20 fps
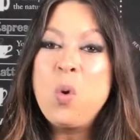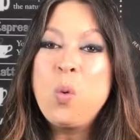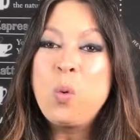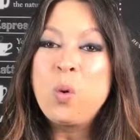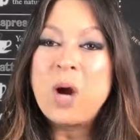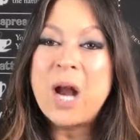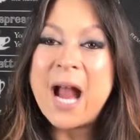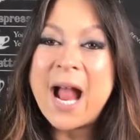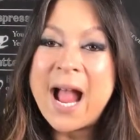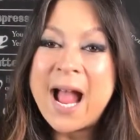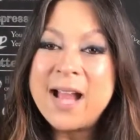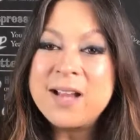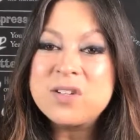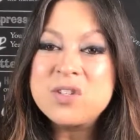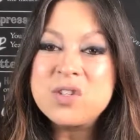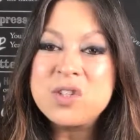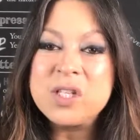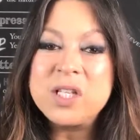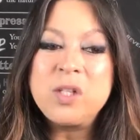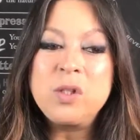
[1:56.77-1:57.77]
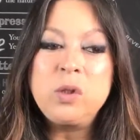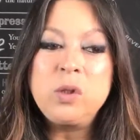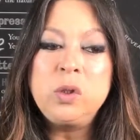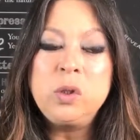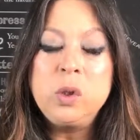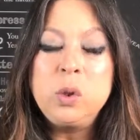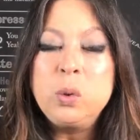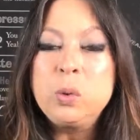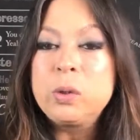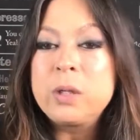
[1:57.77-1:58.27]
we're actually
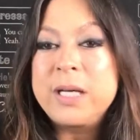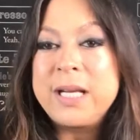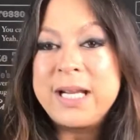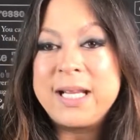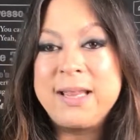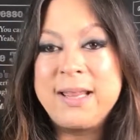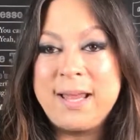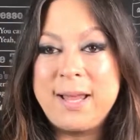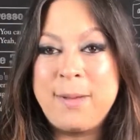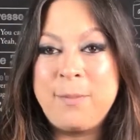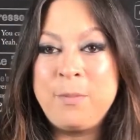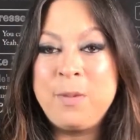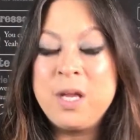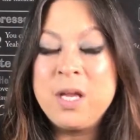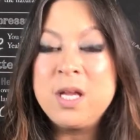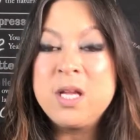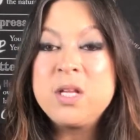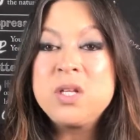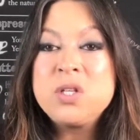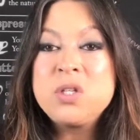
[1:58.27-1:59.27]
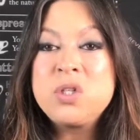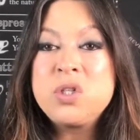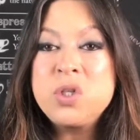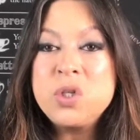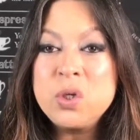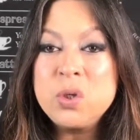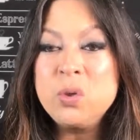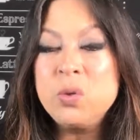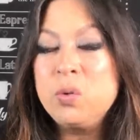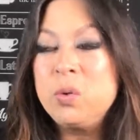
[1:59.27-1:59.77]
luring them
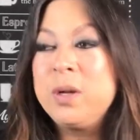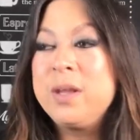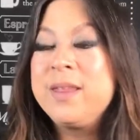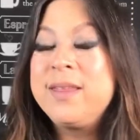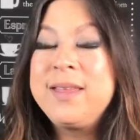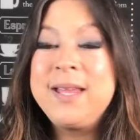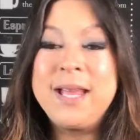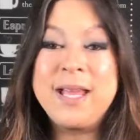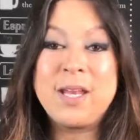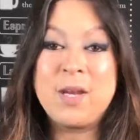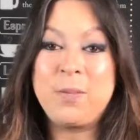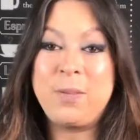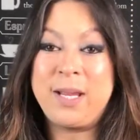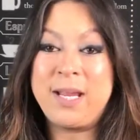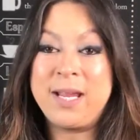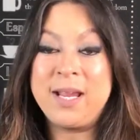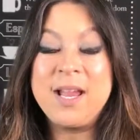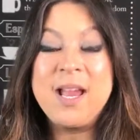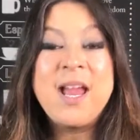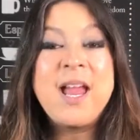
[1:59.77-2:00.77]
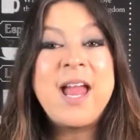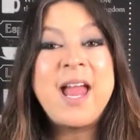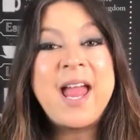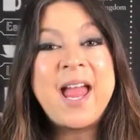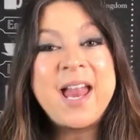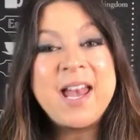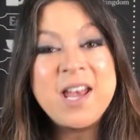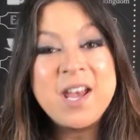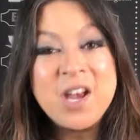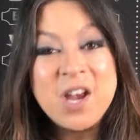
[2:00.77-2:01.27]
to the enemy
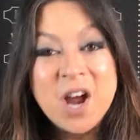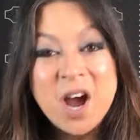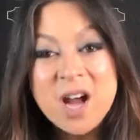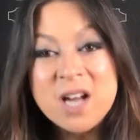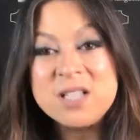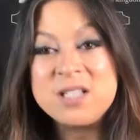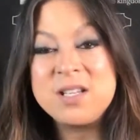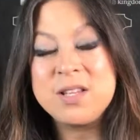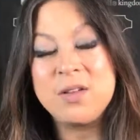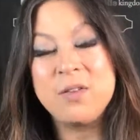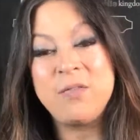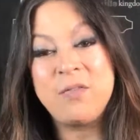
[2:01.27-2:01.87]
and not to the